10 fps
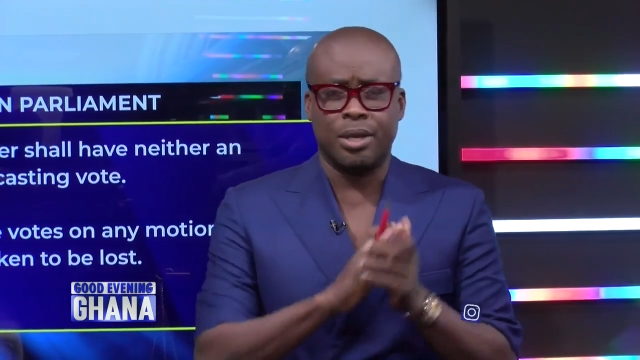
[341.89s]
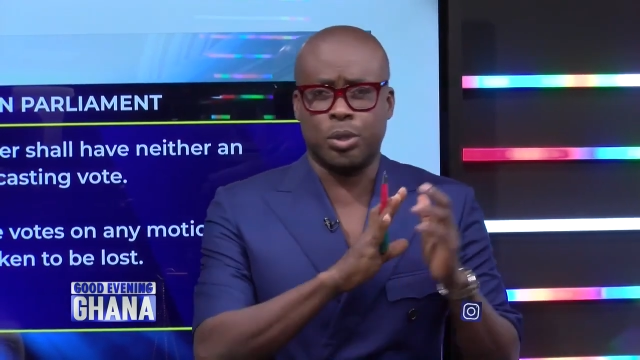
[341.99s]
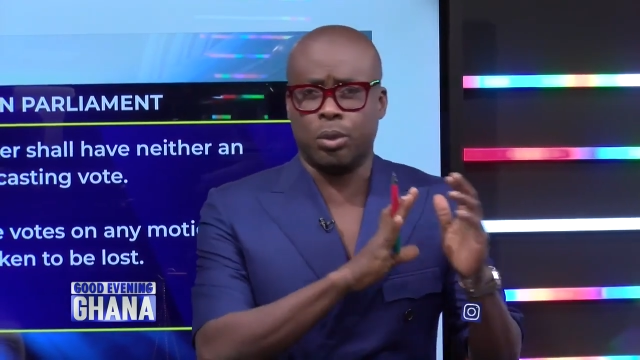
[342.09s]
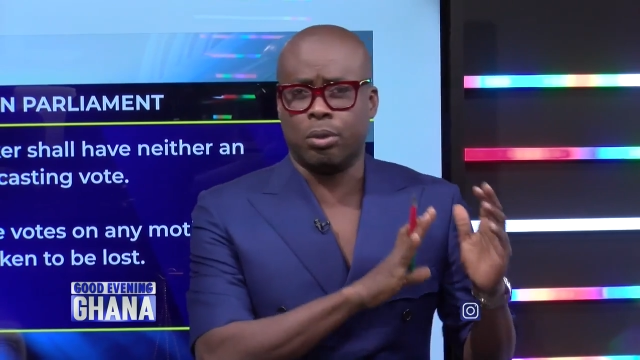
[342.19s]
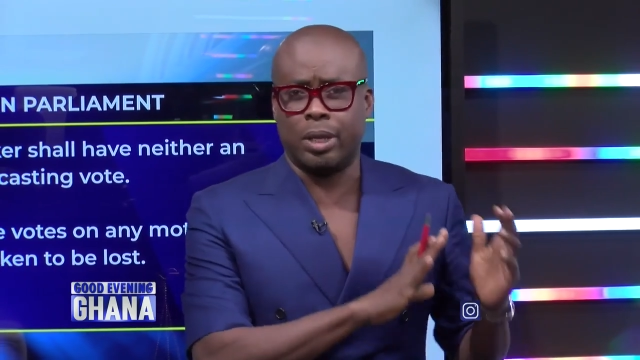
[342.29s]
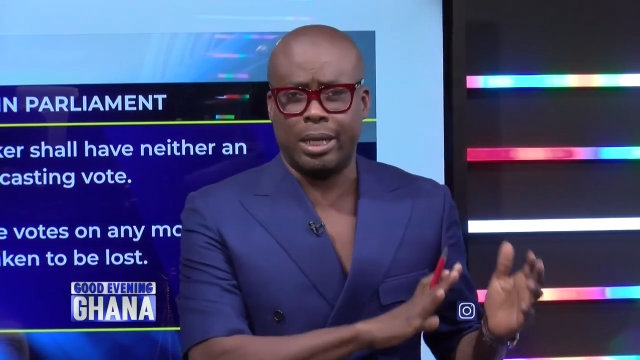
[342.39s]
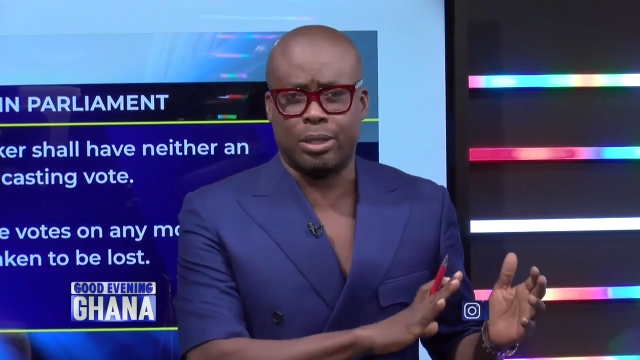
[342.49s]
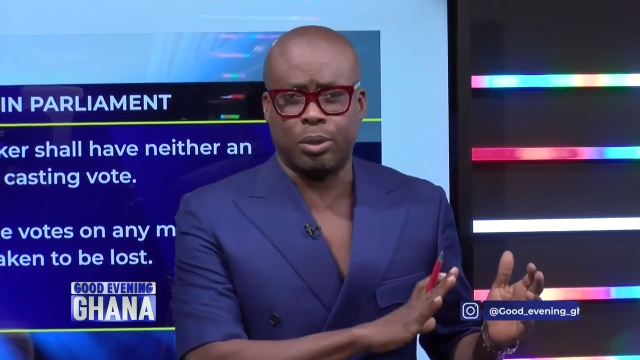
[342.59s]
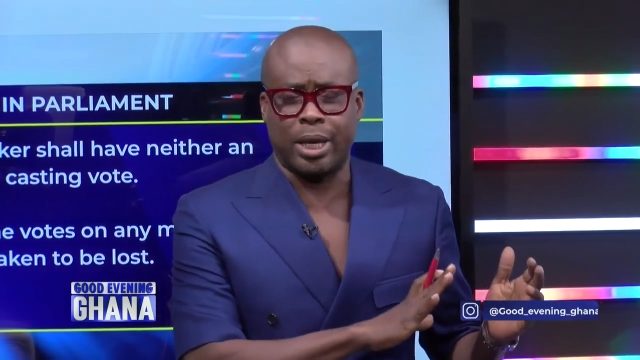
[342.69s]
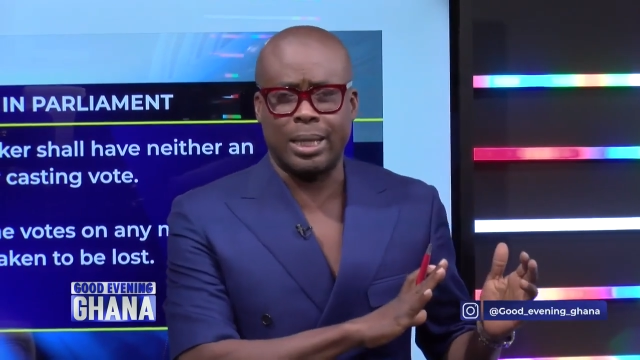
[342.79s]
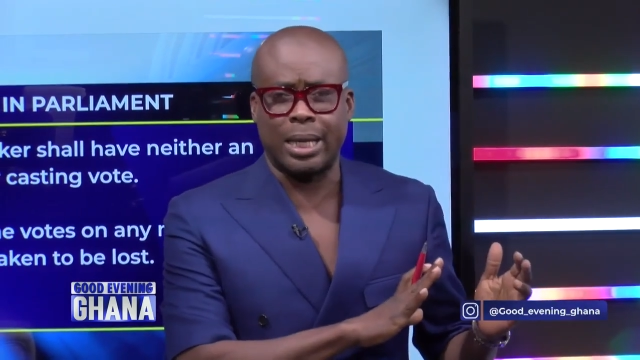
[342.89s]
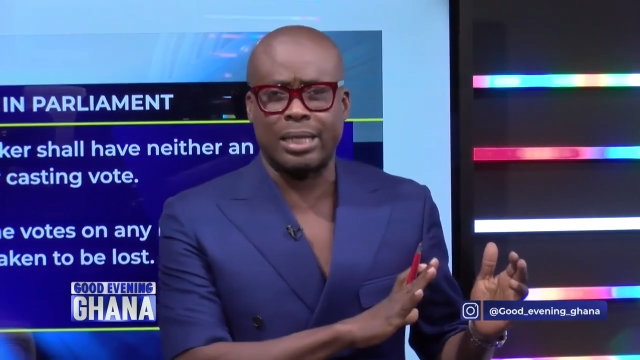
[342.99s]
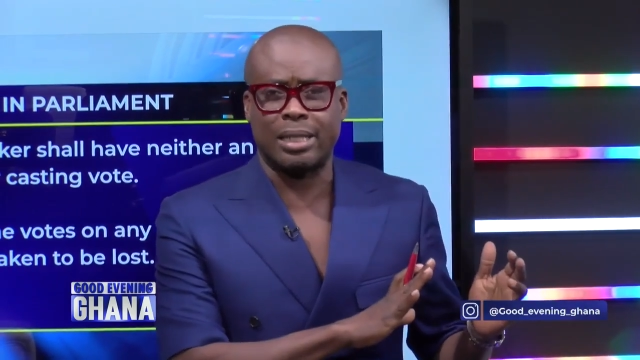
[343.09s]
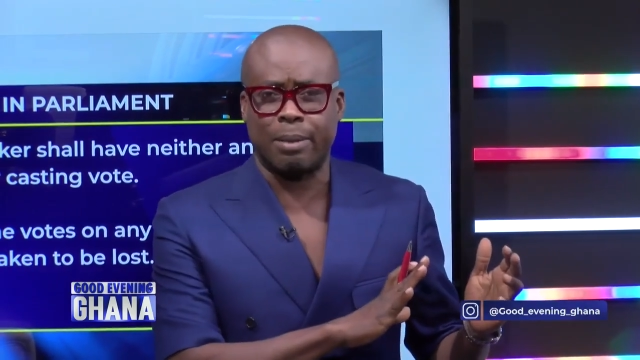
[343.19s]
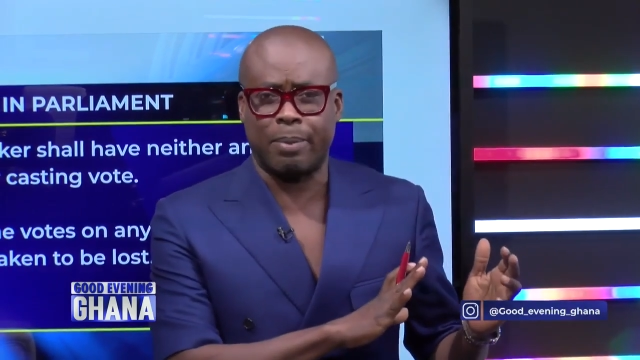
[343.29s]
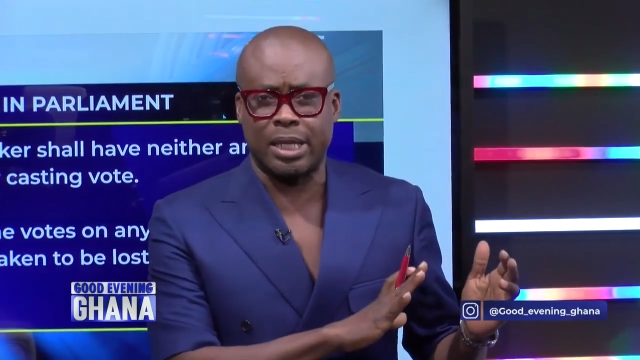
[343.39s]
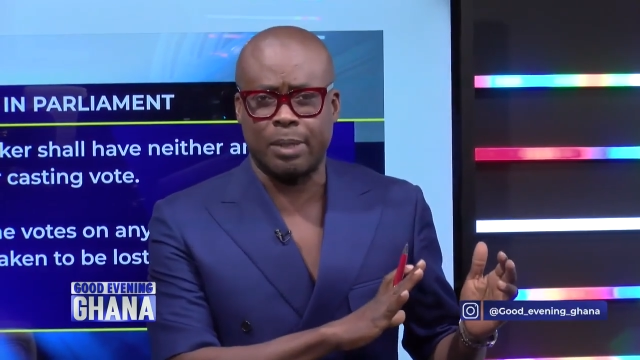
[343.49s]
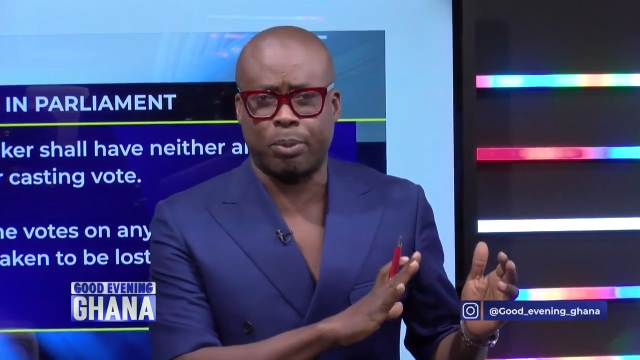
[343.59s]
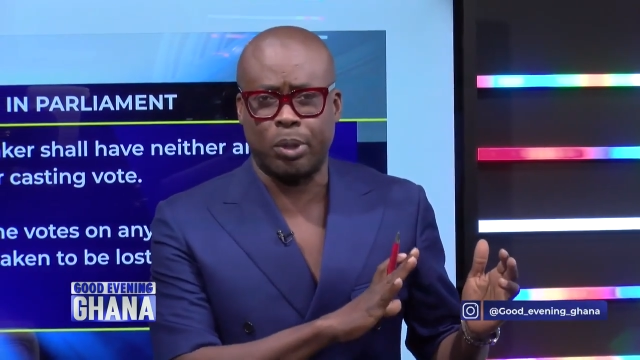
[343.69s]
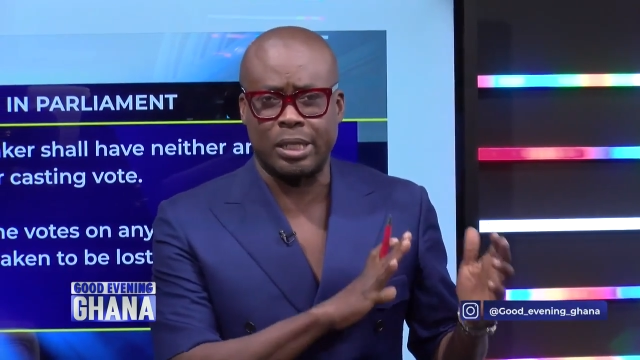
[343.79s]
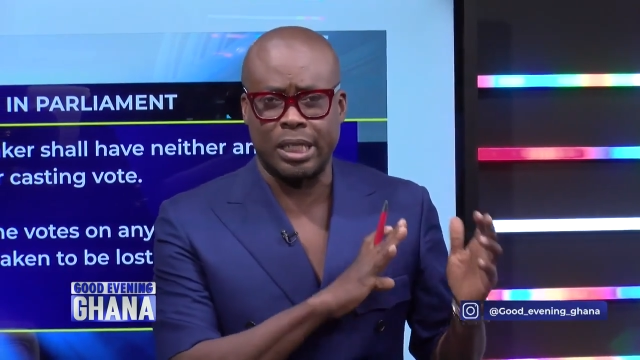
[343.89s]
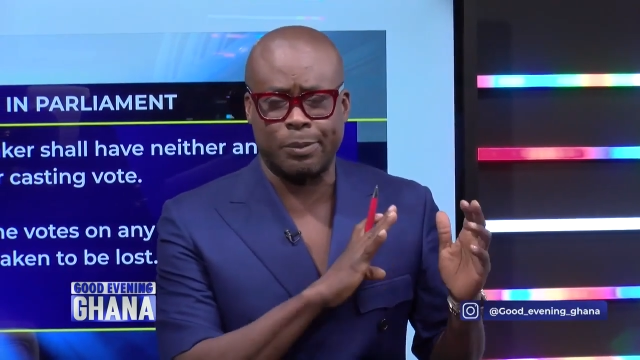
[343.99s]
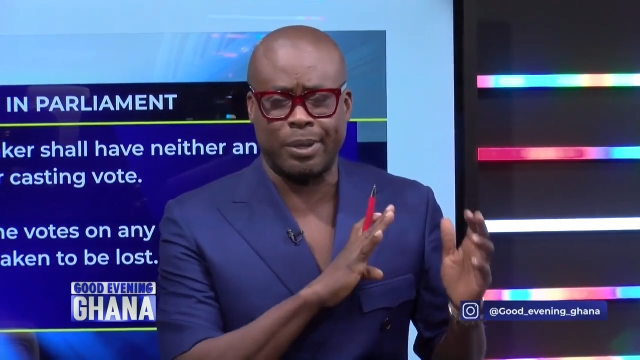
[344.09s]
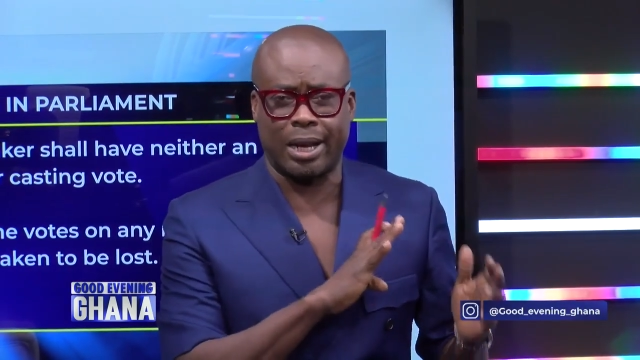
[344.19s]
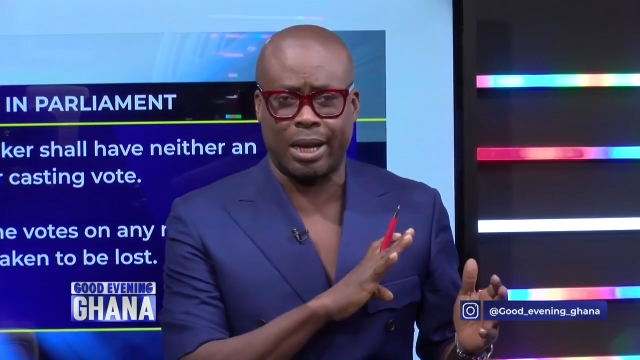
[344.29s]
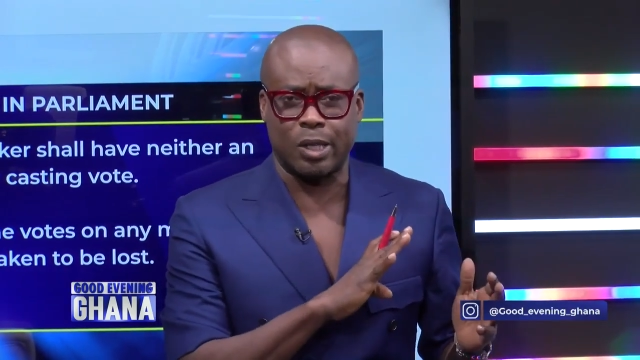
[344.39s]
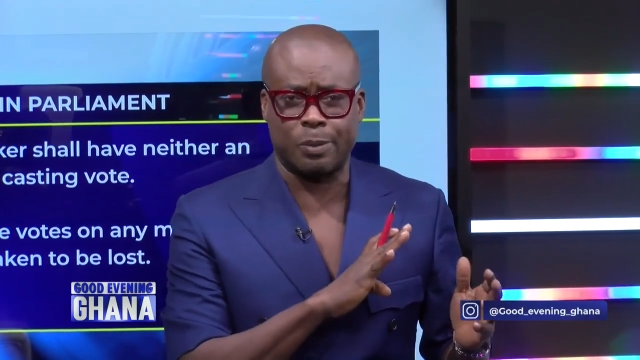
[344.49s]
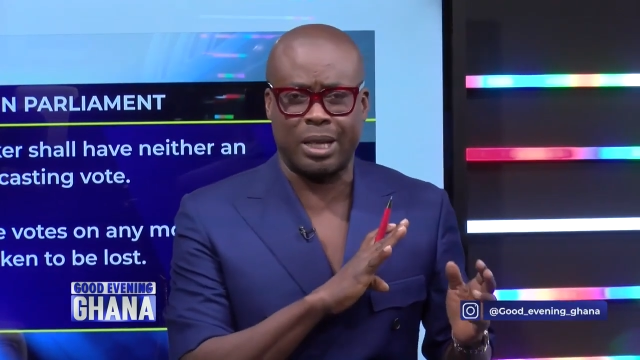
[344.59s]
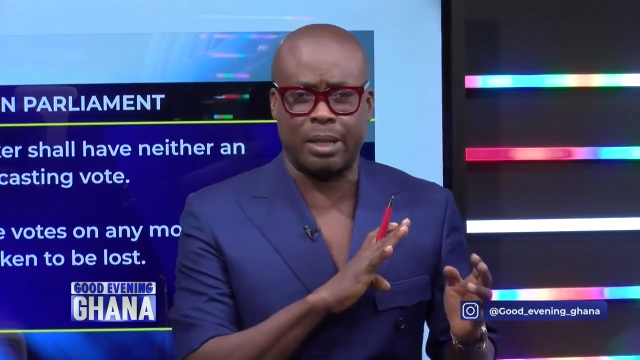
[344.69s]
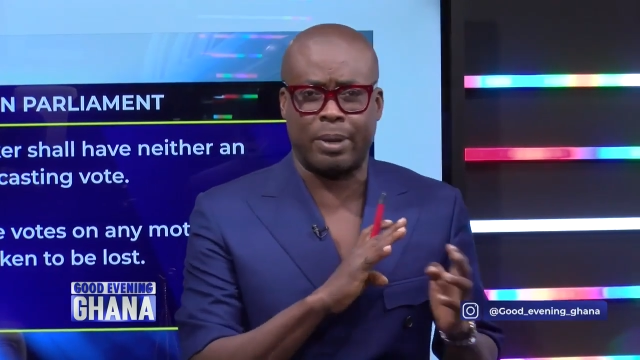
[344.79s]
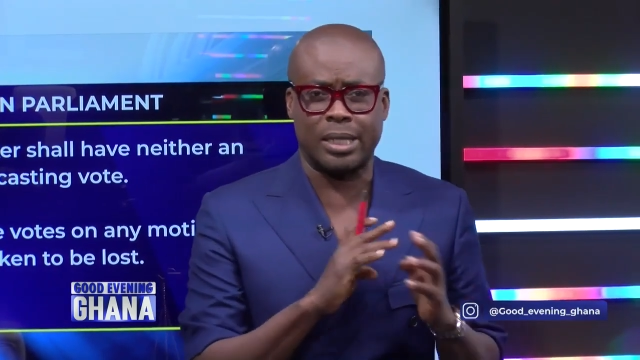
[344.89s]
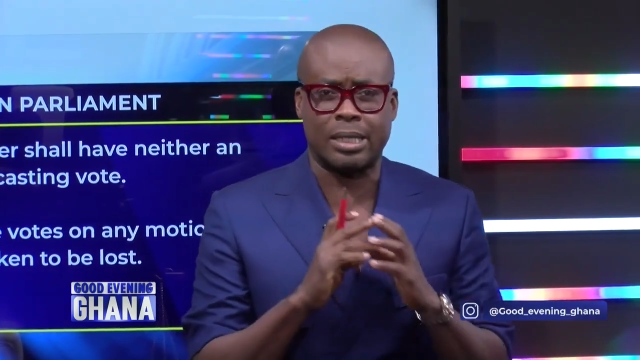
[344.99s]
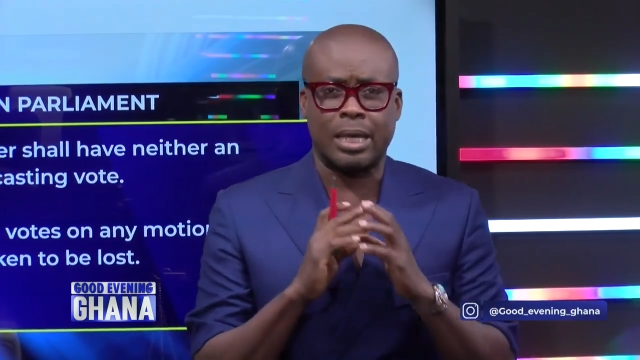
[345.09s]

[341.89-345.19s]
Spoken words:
So it's okay that it's in the budget policy, it's been announced by the budget,